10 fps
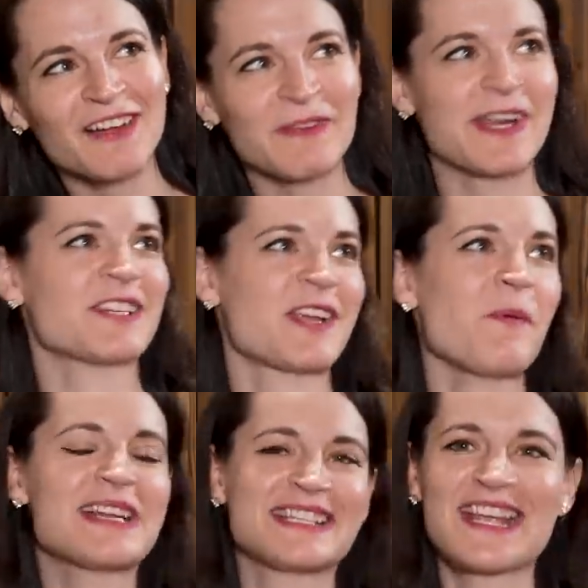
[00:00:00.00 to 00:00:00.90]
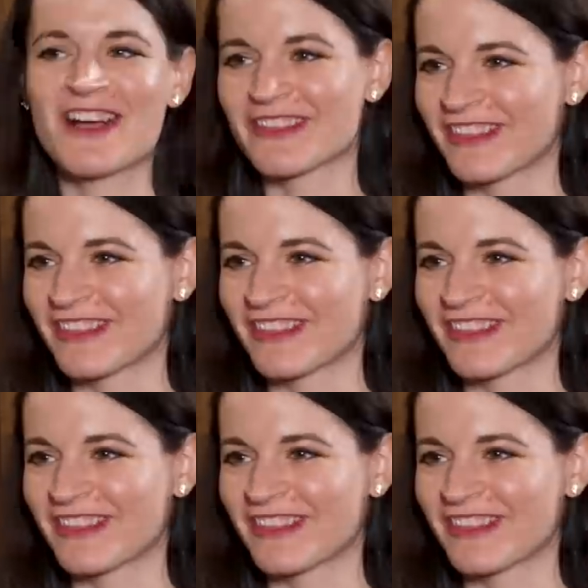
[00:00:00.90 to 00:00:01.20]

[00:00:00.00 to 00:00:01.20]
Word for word: Oh my gosh, I want to say all